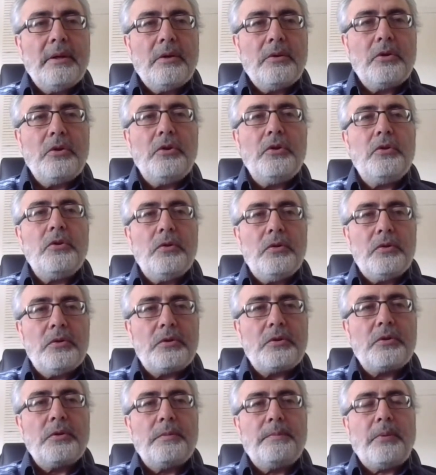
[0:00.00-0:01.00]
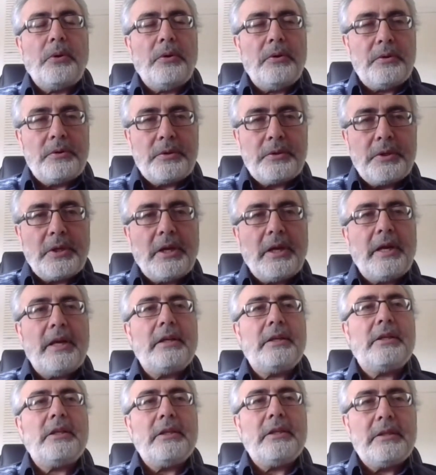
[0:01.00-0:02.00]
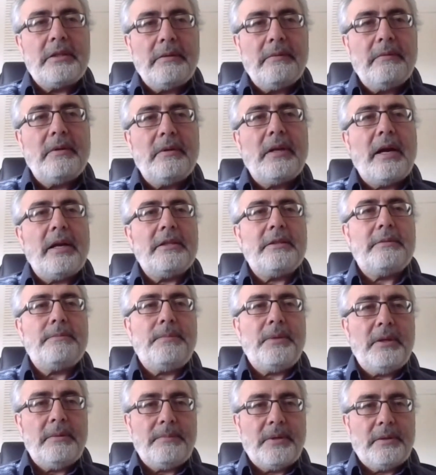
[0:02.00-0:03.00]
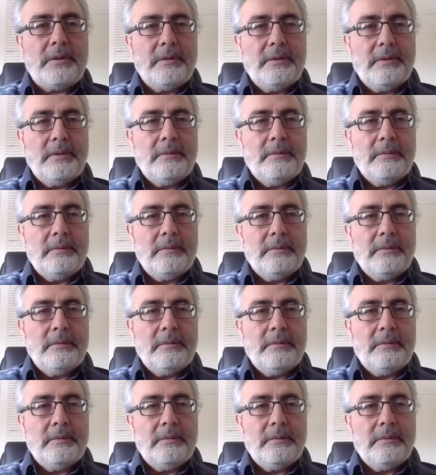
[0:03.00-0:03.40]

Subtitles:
you use to persuade the civilized people?